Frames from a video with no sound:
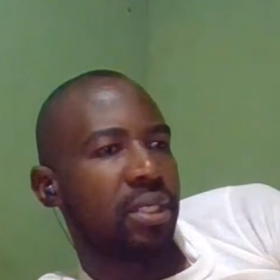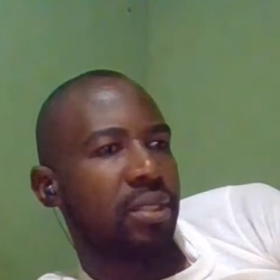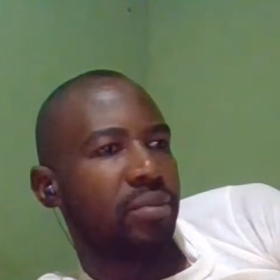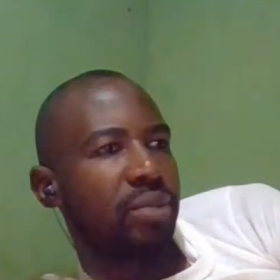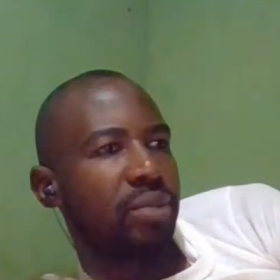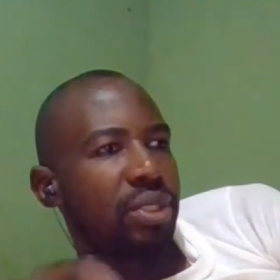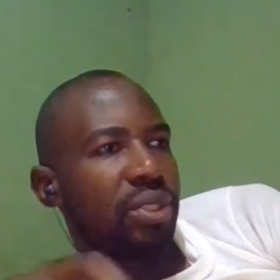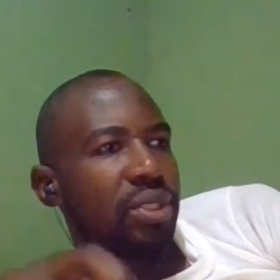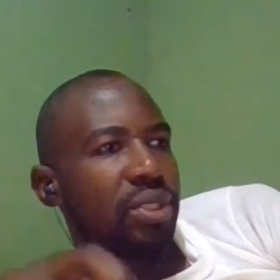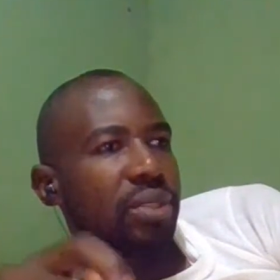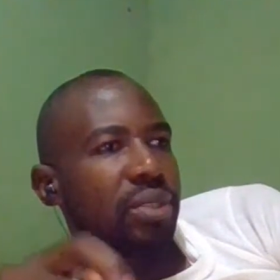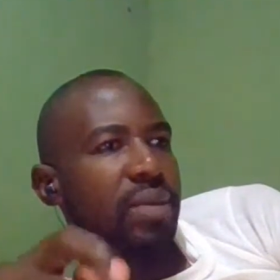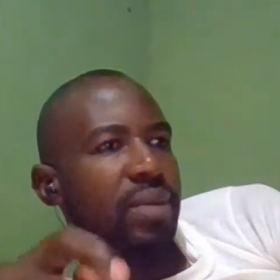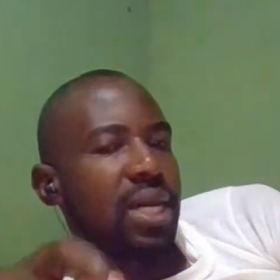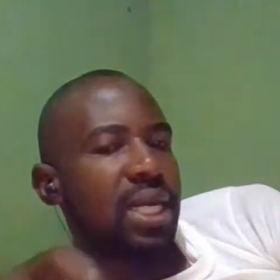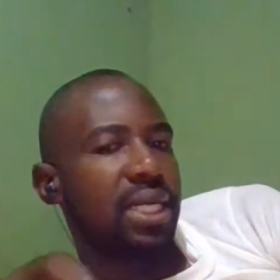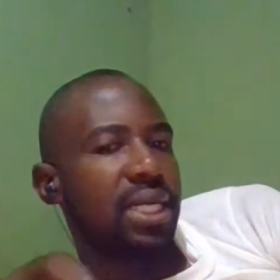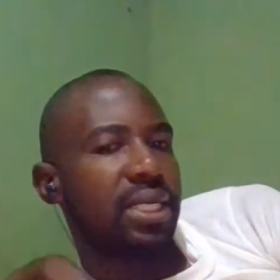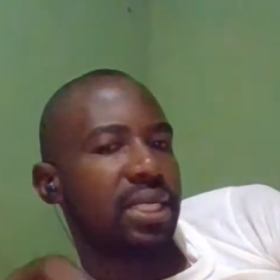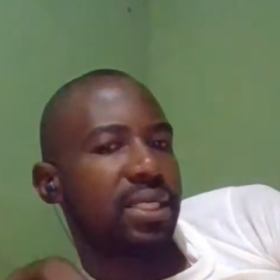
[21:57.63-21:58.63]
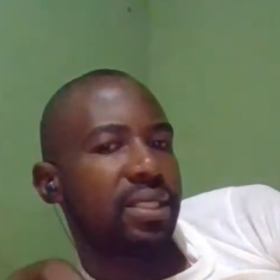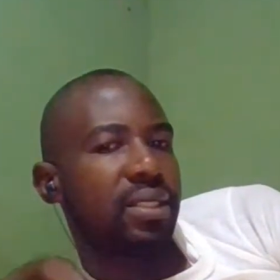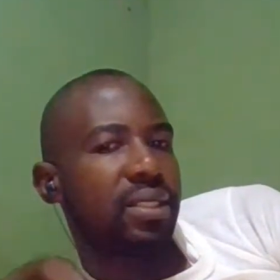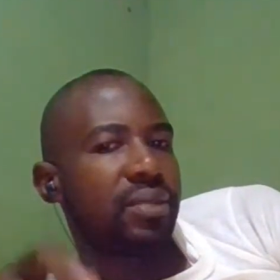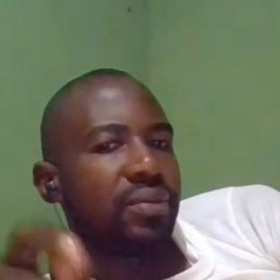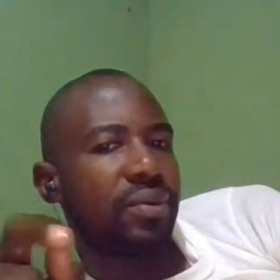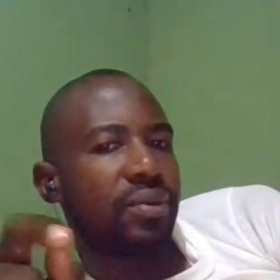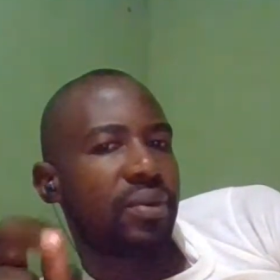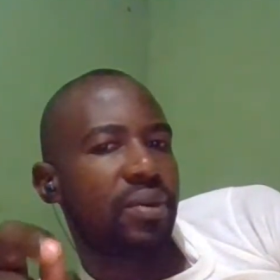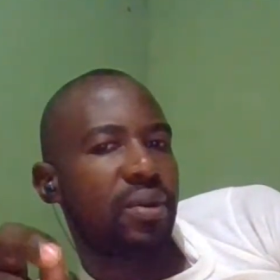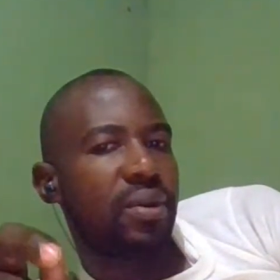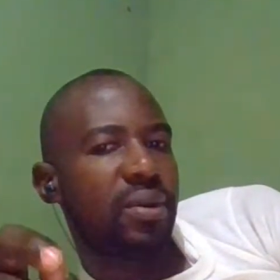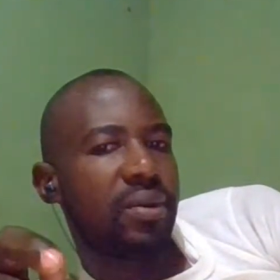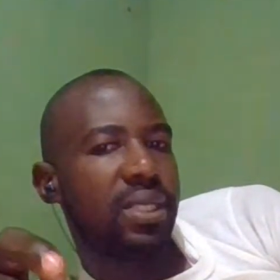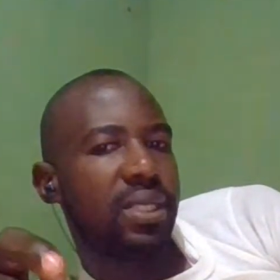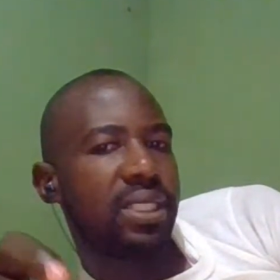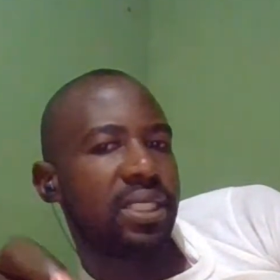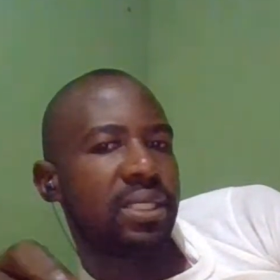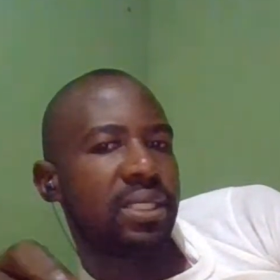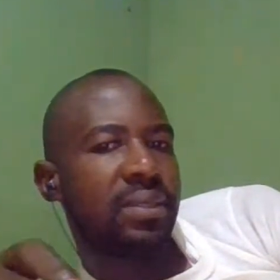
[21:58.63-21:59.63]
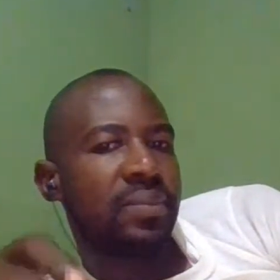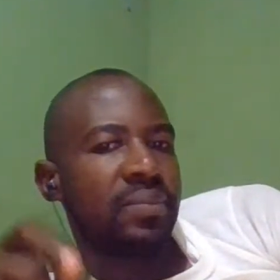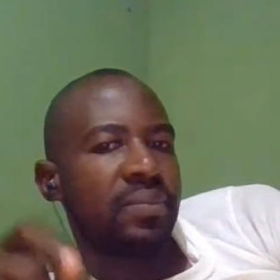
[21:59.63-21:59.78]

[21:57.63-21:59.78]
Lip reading: Because Microsoft always